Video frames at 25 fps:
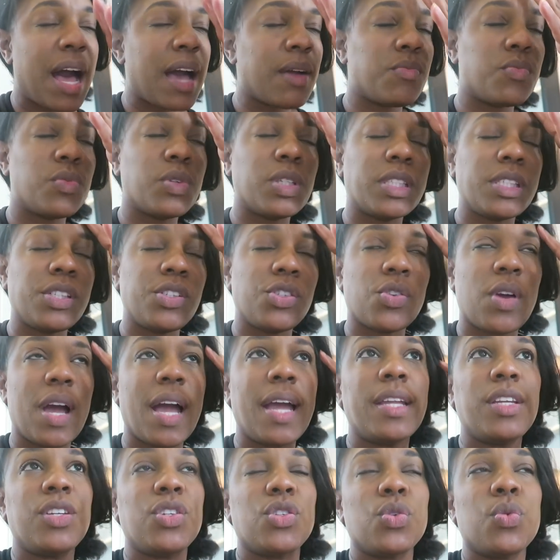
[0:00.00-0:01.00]
I'm really
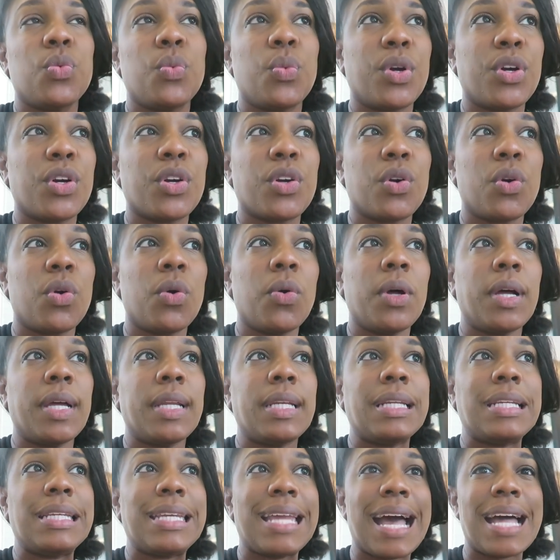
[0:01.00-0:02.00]
trying to work
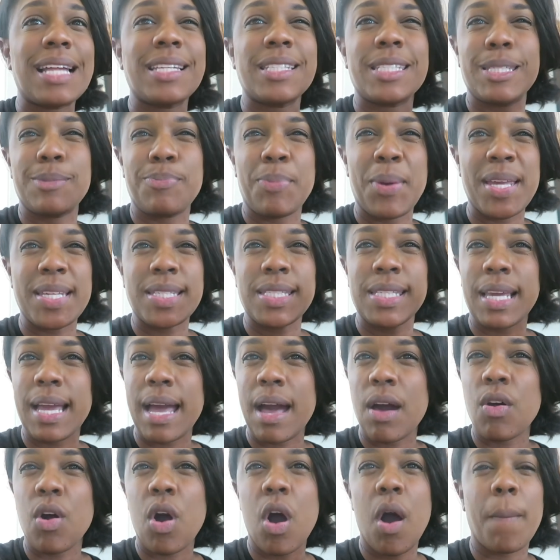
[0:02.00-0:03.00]
on not spacing
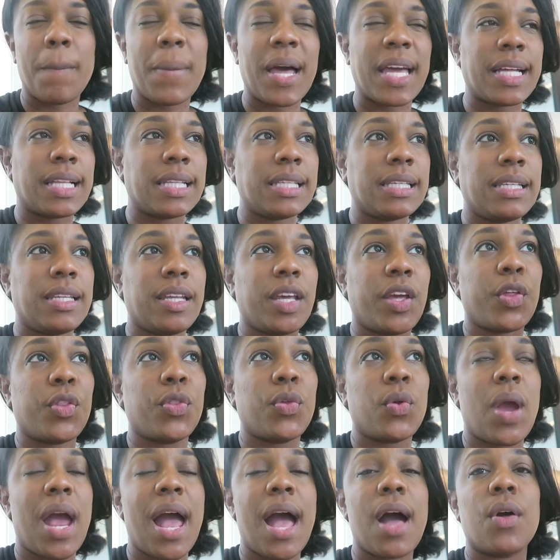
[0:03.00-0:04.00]
out all my cleaning
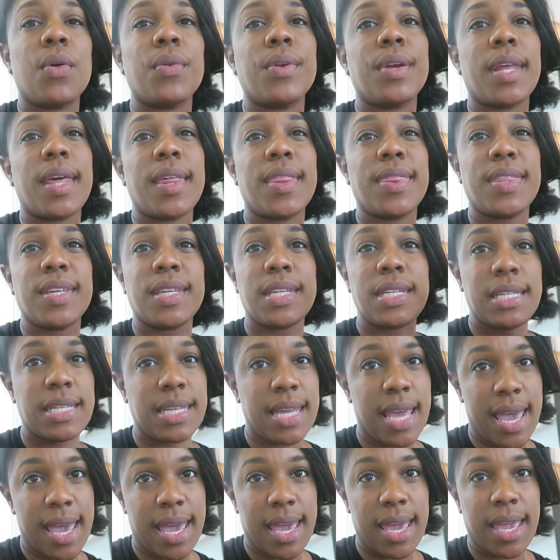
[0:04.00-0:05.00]
throughout the
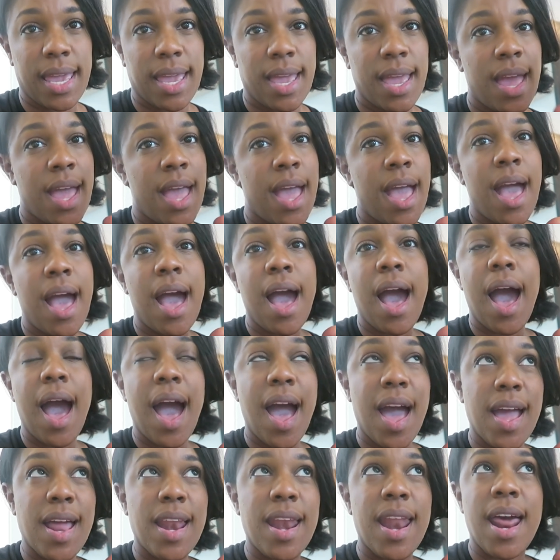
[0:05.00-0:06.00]
day.
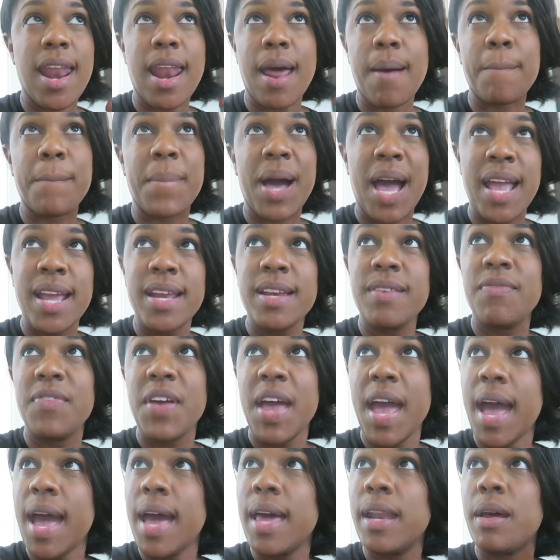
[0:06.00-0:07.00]
And I might have
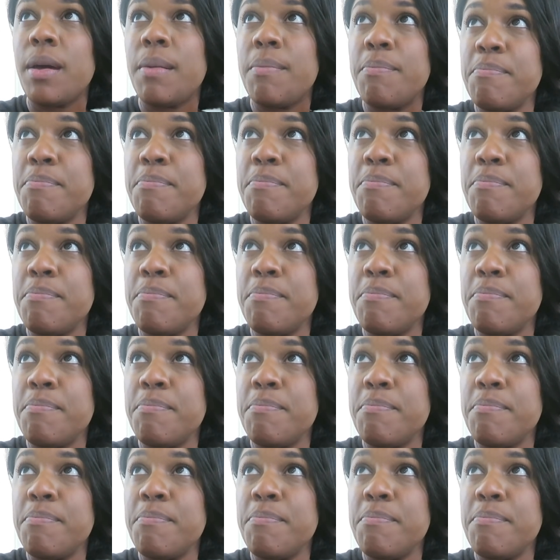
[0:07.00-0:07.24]
had a